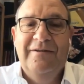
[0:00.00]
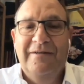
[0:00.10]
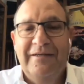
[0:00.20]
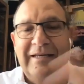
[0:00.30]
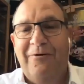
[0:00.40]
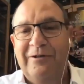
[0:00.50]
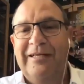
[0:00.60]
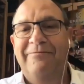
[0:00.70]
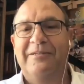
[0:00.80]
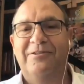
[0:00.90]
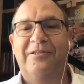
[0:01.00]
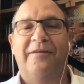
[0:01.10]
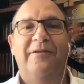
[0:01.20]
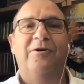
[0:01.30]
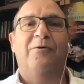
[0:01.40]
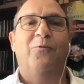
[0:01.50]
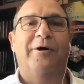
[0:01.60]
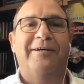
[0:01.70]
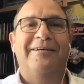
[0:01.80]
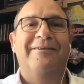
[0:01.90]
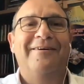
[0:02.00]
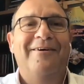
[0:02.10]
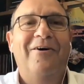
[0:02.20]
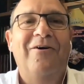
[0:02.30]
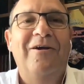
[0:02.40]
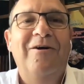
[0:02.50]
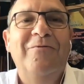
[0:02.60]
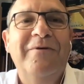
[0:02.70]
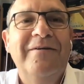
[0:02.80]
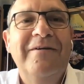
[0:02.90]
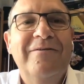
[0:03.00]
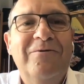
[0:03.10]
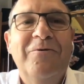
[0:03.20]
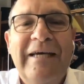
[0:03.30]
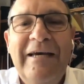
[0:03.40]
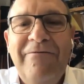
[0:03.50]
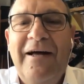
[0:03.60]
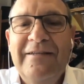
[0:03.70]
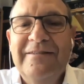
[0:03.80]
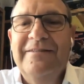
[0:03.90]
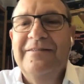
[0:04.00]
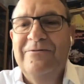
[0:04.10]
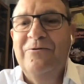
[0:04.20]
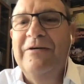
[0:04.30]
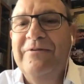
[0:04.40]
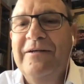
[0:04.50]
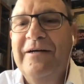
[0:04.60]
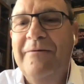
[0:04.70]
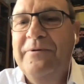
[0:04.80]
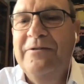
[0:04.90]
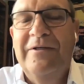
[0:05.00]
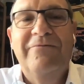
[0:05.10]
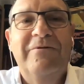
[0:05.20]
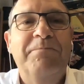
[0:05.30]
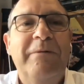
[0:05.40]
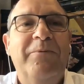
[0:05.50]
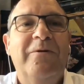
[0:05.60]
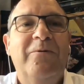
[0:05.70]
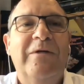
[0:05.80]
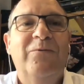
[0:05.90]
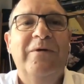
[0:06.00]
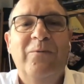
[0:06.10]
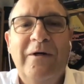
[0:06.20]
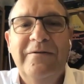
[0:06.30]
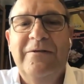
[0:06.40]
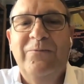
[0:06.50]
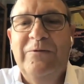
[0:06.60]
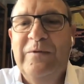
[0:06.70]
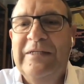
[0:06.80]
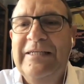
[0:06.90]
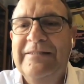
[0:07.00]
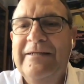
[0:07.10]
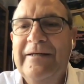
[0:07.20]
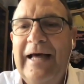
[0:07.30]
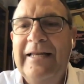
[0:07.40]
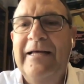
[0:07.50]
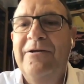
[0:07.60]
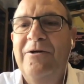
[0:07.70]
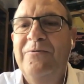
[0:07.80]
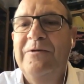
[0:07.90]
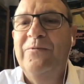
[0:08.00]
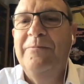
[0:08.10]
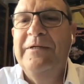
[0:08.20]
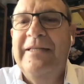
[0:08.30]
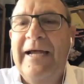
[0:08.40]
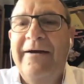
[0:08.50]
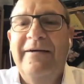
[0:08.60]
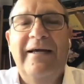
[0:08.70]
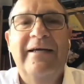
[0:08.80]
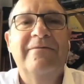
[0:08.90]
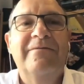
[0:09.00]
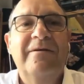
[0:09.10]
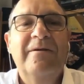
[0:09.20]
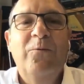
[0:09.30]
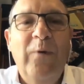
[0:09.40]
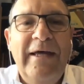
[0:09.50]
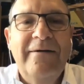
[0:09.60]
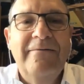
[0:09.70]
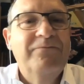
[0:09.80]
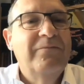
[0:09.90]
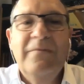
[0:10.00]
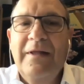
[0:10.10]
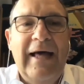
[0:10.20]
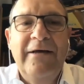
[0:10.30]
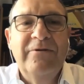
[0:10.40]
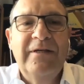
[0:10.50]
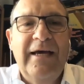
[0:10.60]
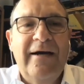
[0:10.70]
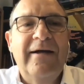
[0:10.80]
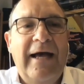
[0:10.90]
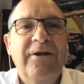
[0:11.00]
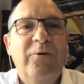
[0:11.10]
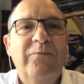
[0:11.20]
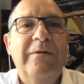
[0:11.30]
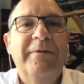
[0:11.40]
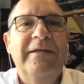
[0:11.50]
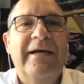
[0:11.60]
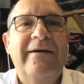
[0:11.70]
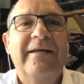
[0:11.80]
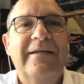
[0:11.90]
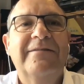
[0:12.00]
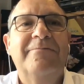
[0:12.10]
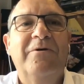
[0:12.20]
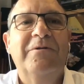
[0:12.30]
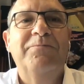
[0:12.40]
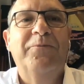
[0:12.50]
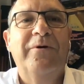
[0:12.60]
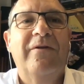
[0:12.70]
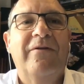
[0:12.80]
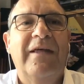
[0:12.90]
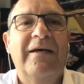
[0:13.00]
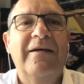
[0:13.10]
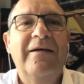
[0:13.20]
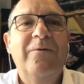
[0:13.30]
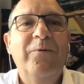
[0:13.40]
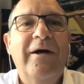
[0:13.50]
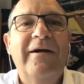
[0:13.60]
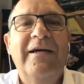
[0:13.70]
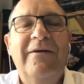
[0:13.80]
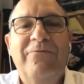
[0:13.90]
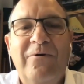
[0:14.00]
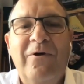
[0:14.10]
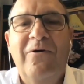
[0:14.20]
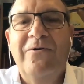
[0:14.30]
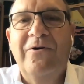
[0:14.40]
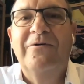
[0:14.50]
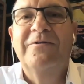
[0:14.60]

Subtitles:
now, even in Sunday, you're working all over to give the company, to give the people what we want and what we need. And I know that we'll be there. And when? I don't care. I know it will be there. And that's the most important thing. We are here for a long